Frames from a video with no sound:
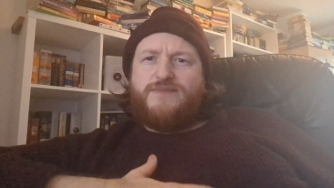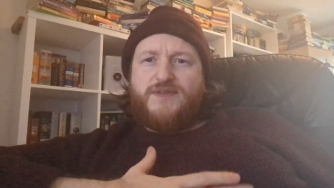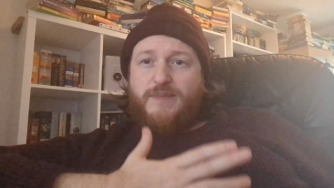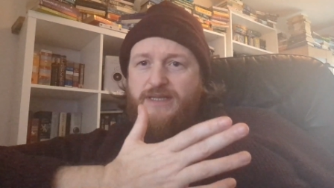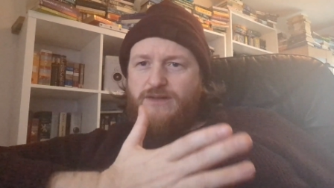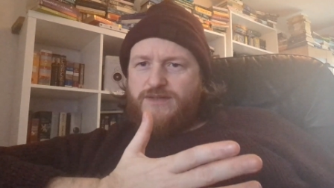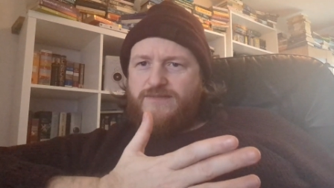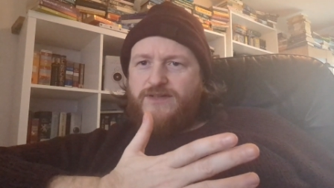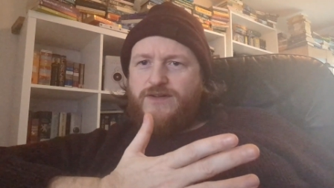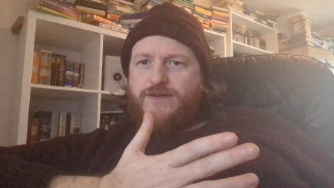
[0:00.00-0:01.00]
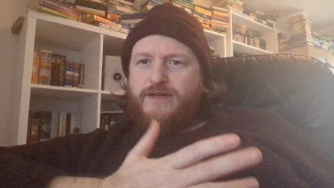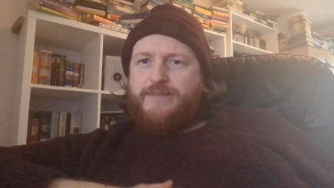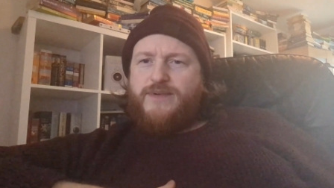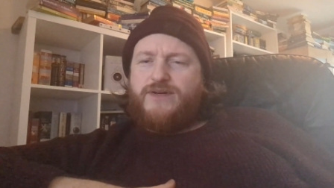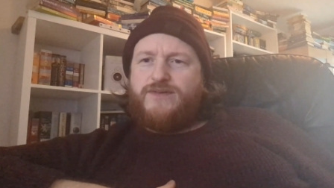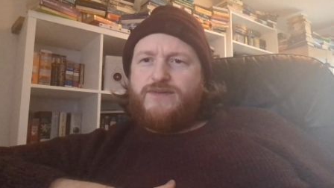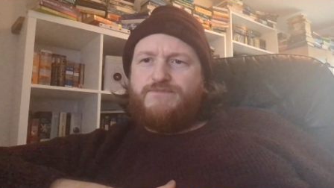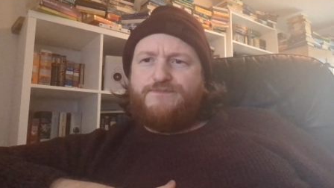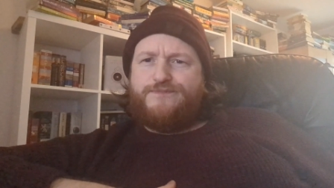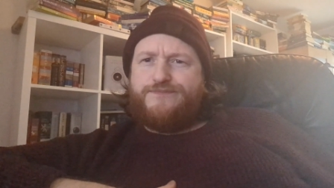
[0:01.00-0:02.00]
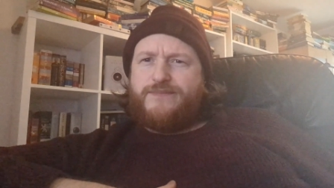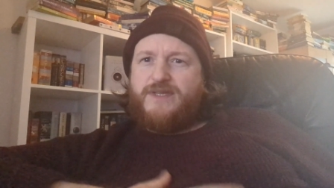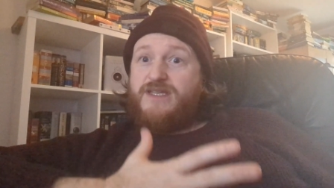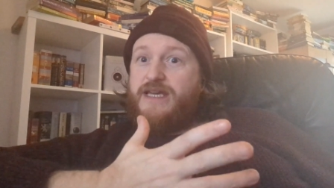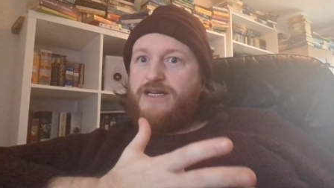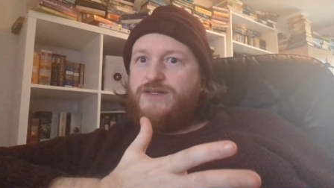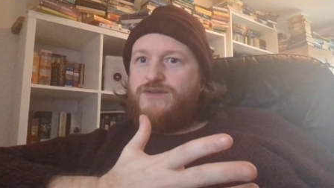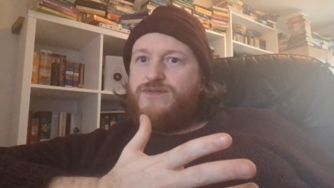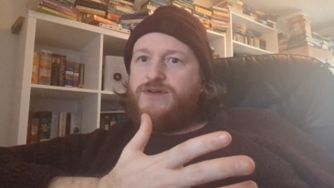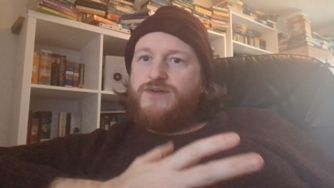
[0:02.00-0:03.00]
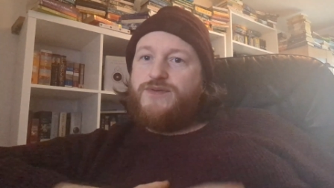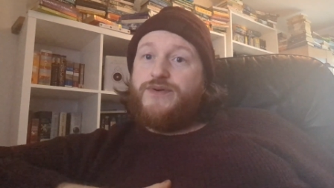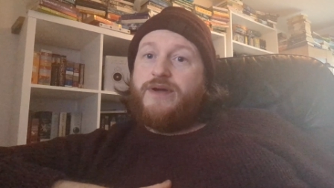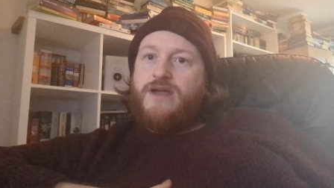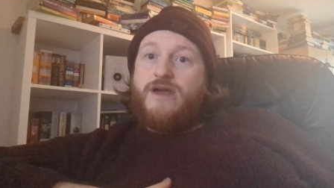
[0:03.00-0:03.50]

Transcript: spend lots of time on TikTok or,